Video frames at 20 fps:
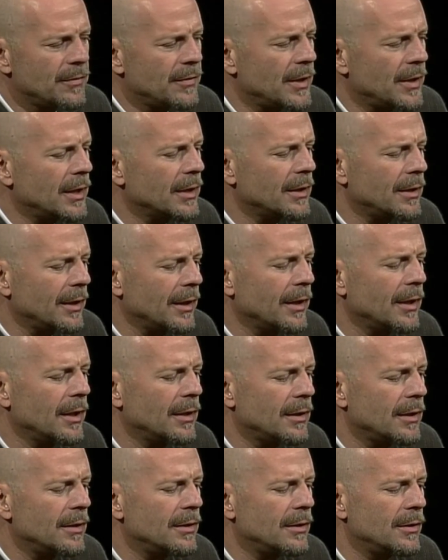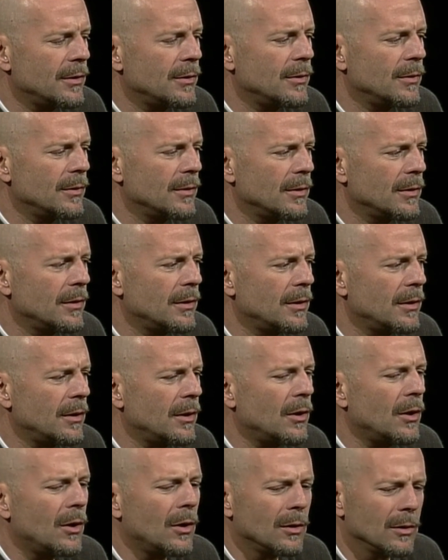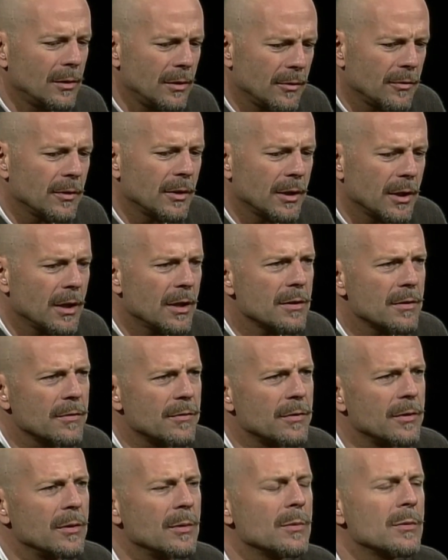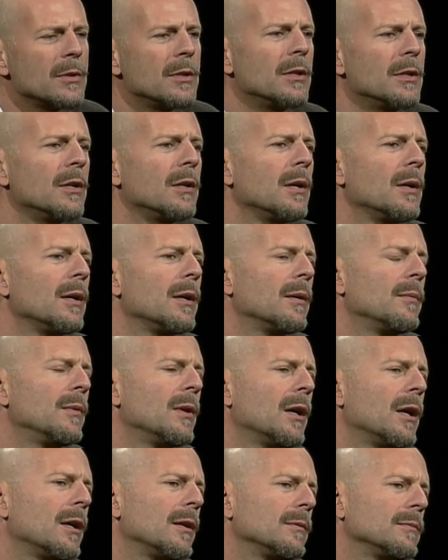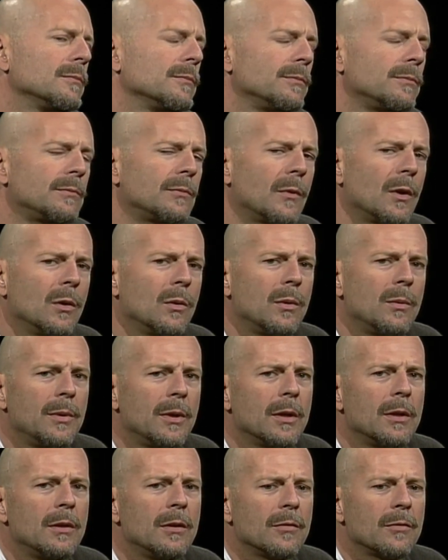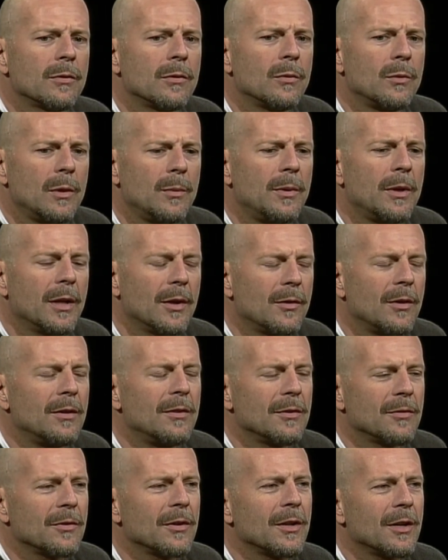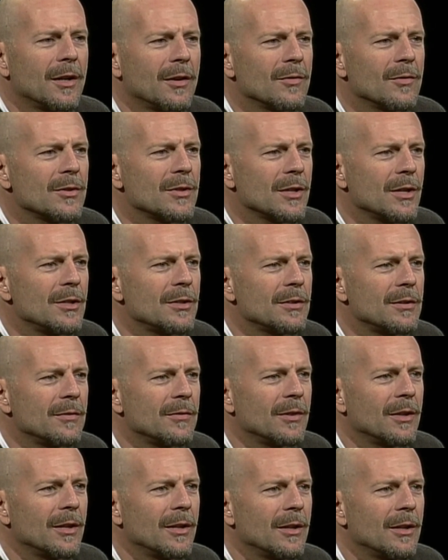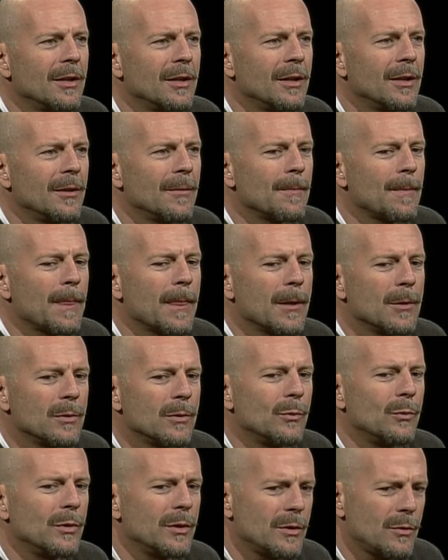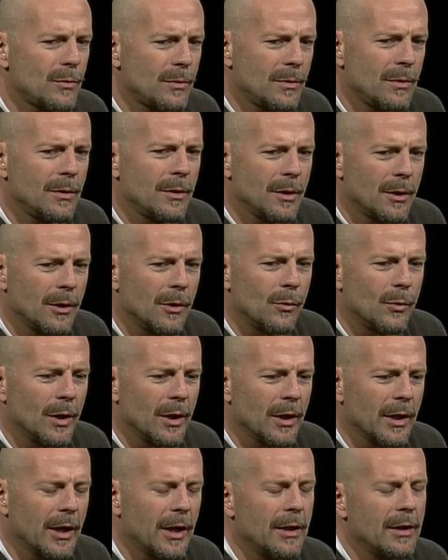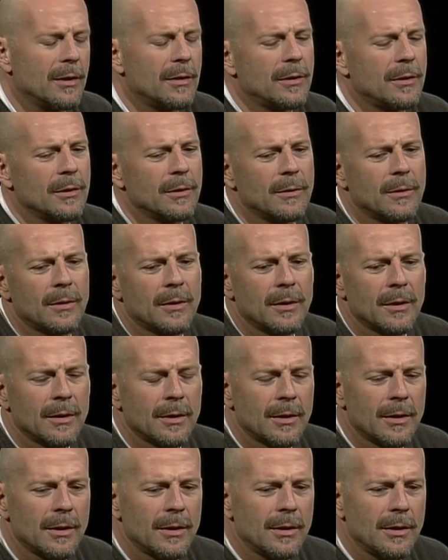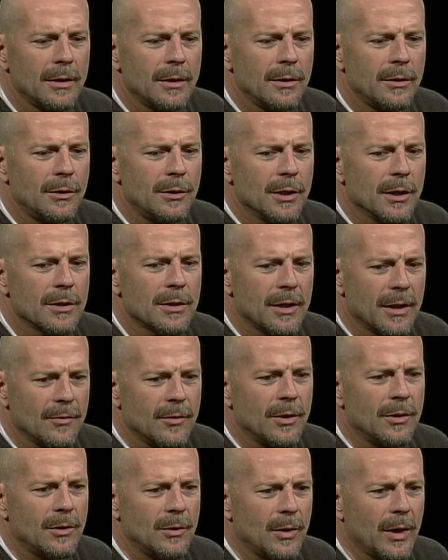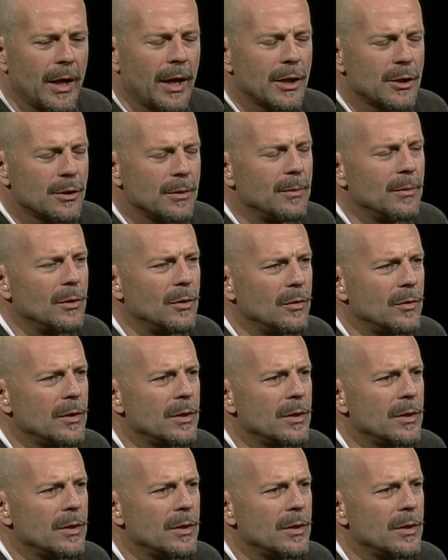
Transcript: fact that I get to do all different kinds of films. You know, I, I'm not. You know, it would be a different. We'd be having a different conversation if I was, you know, relegated to just having to do action movies.